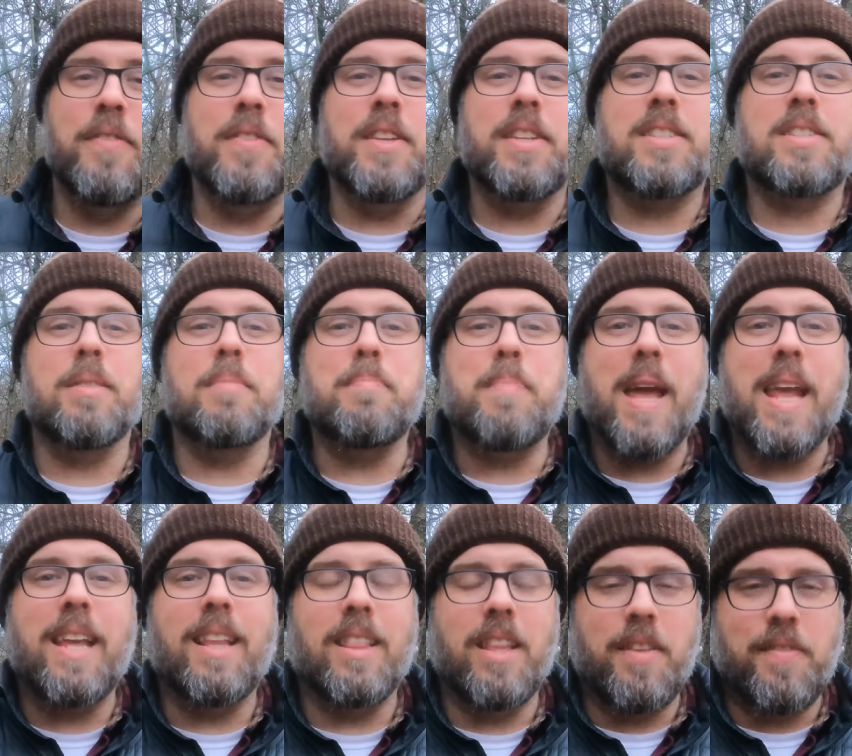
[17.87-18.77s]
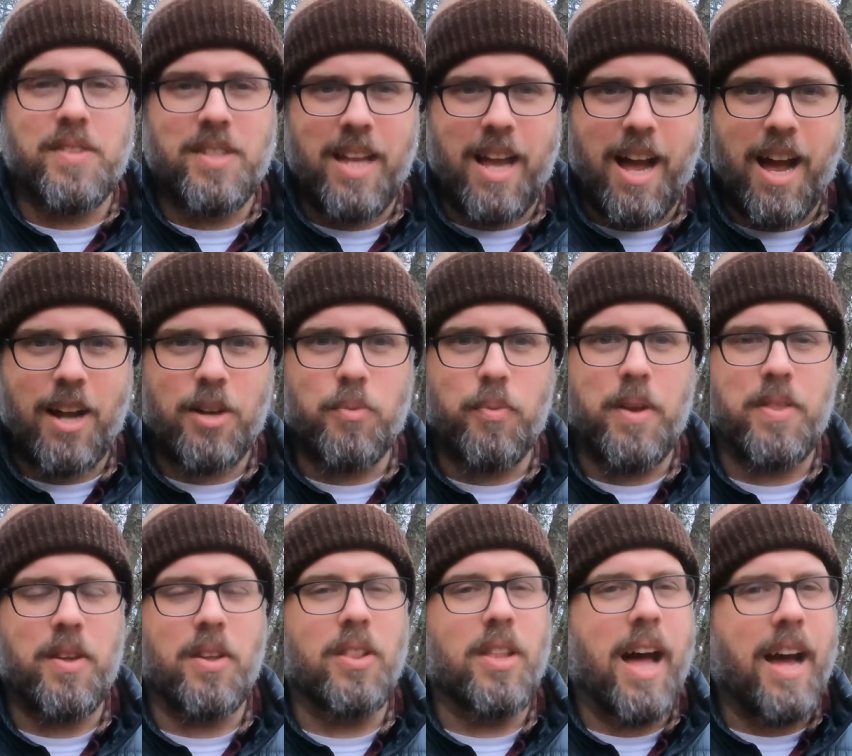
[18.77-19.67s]
this debate lives on
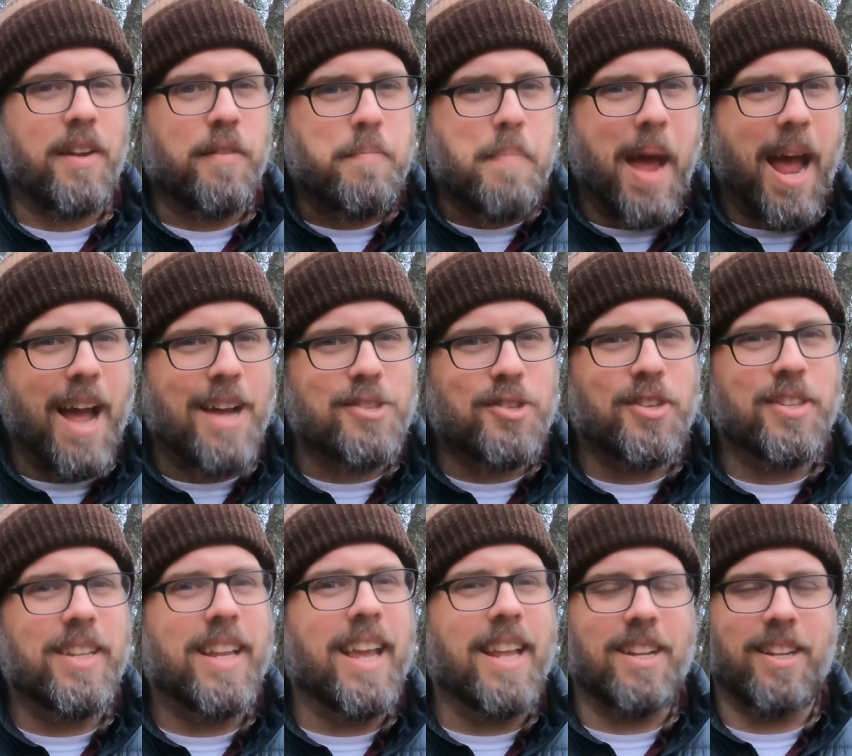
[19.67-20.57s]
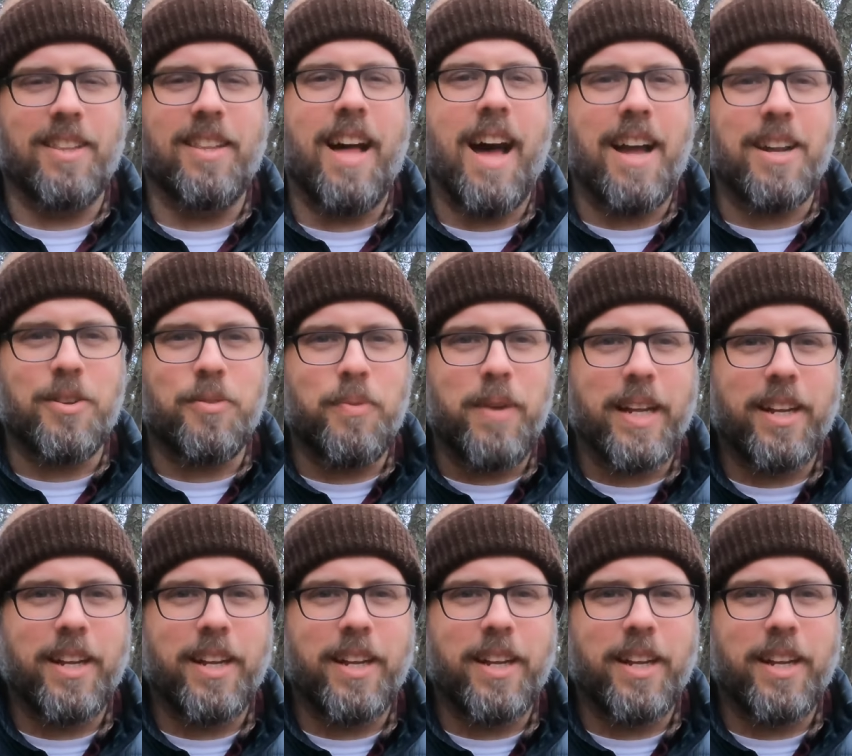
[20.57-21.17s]
with a lot of passion and a lot of